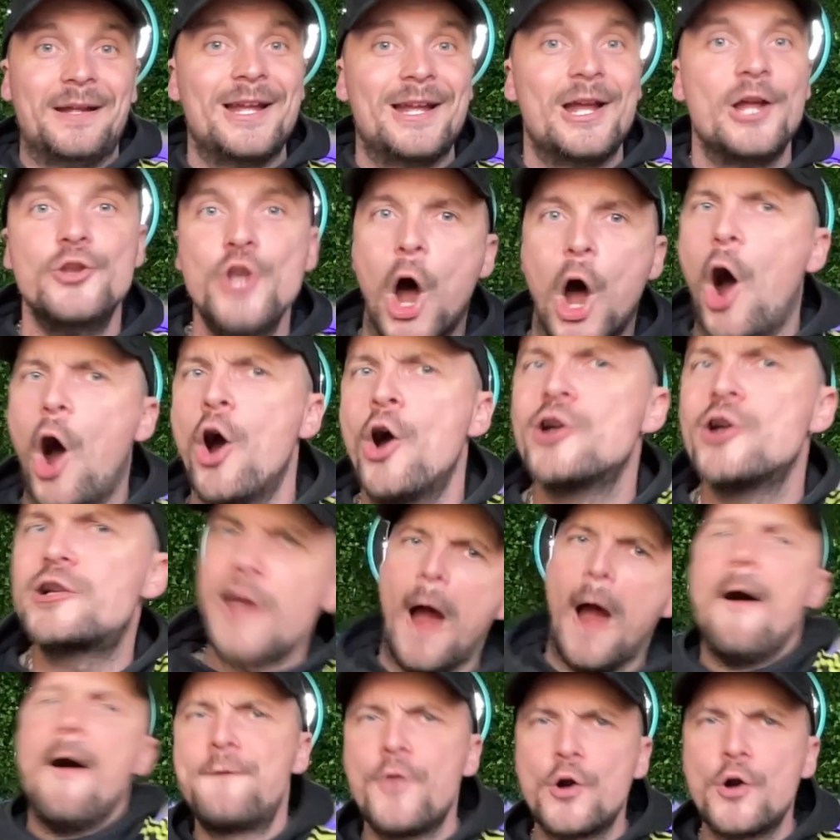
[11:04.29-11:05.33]
No,
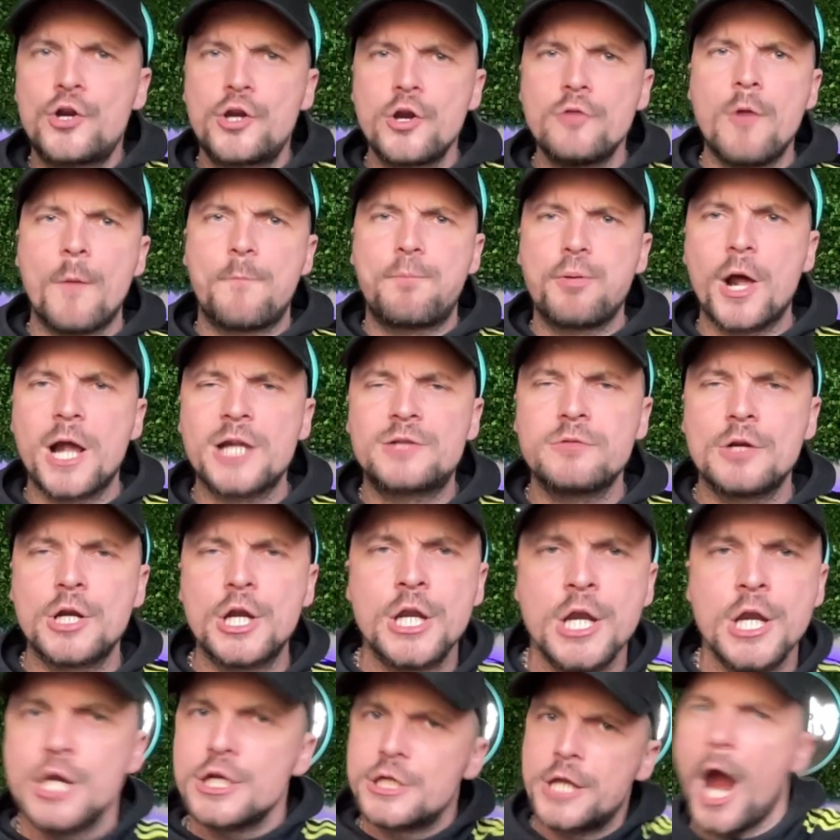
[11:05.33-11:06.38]
get a fucking
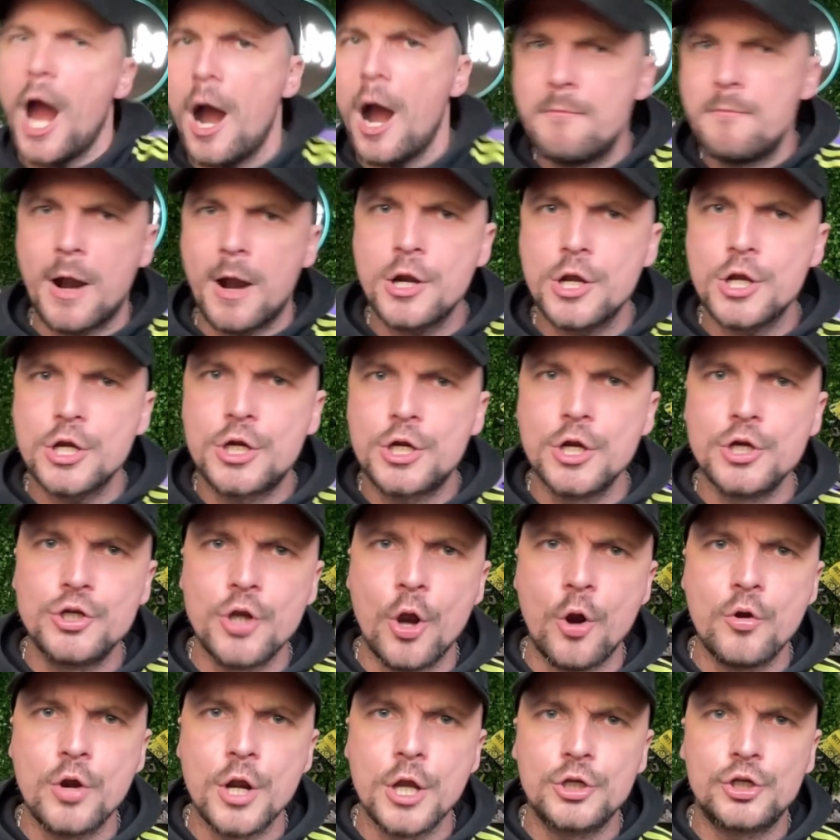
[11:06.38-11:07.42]
replacement. Get a man who can
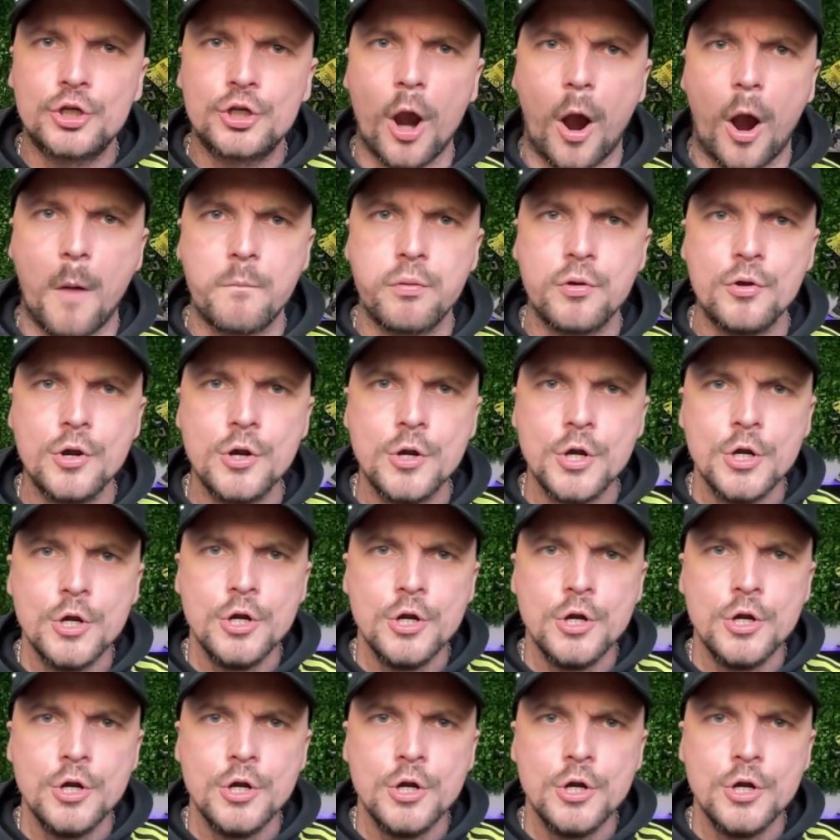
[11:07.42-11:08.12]
do the job.